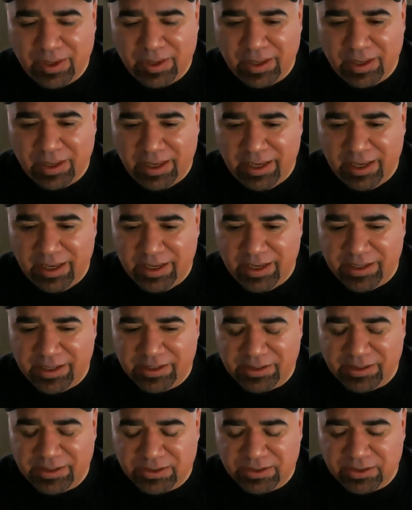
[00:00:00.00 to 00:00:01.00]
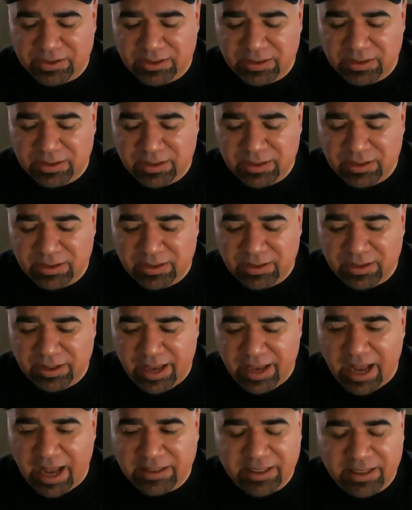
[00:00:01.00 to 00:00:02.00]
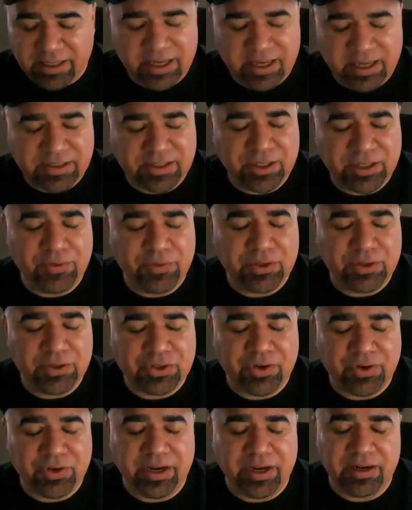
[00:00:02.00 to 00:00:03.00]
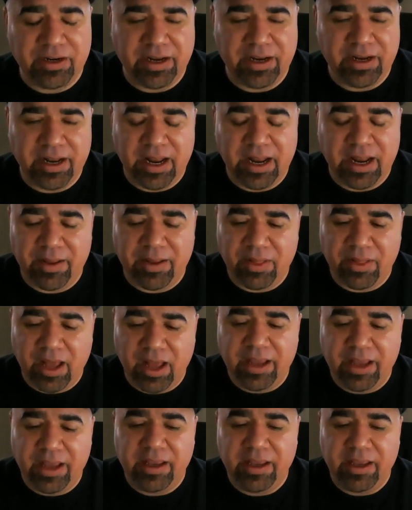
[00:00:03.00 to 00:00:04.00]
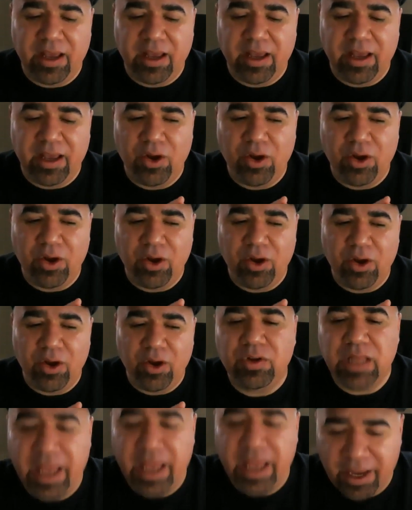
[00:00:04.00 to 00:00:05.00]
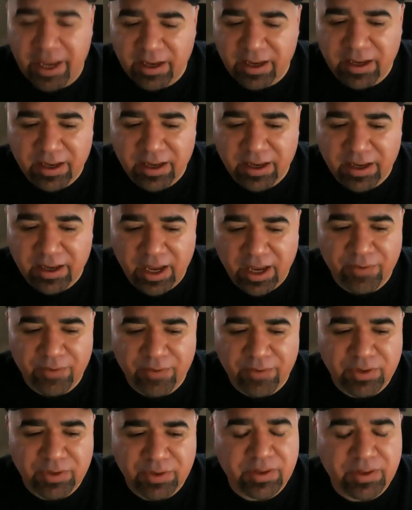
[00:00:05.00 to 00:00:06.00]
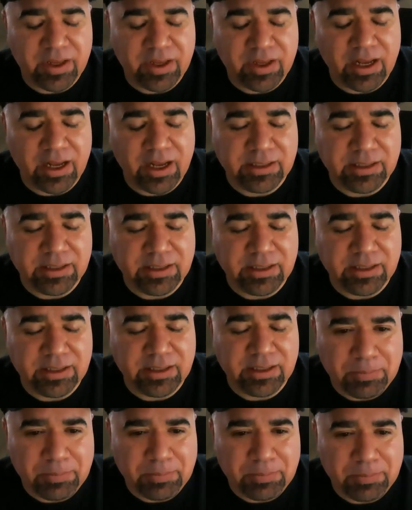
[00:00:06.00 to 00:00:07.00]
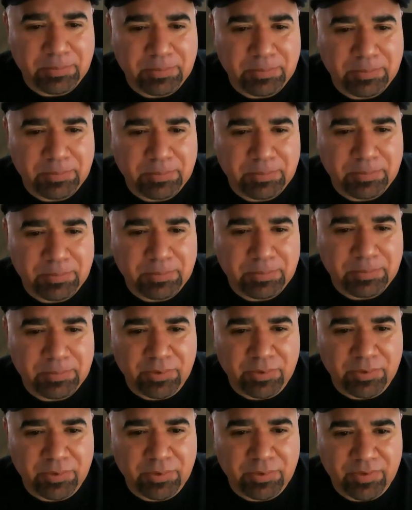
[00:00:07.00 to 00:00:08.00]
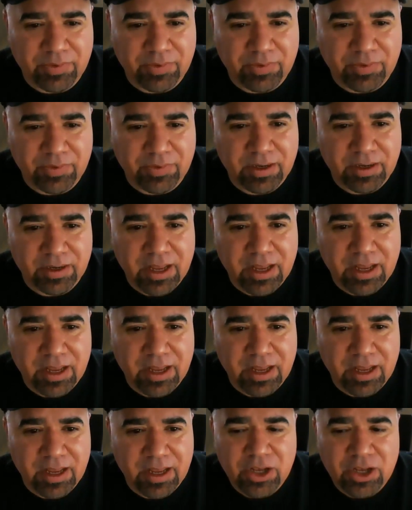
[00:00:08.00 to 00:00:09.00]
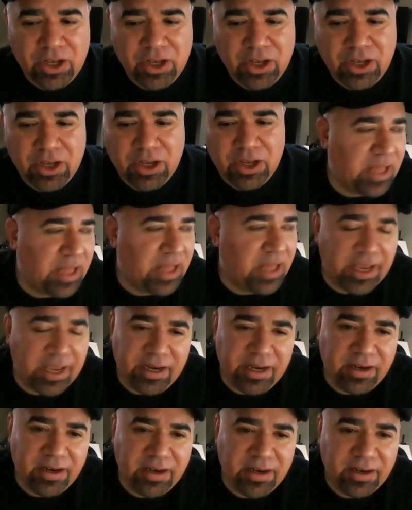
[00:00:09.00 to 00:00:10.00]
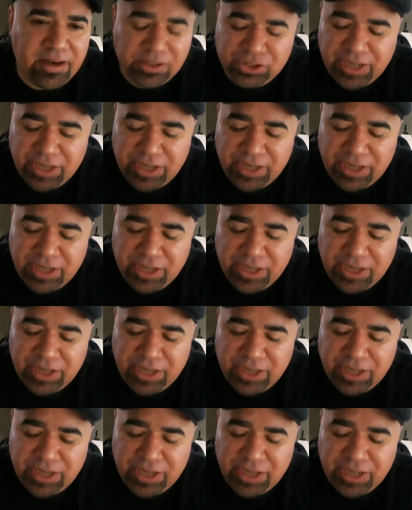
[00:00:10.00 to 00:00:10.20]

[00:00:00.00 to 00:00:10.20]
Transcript: is acting as a silver screen, and I overlay everything on top of it. So what it gives you is shadow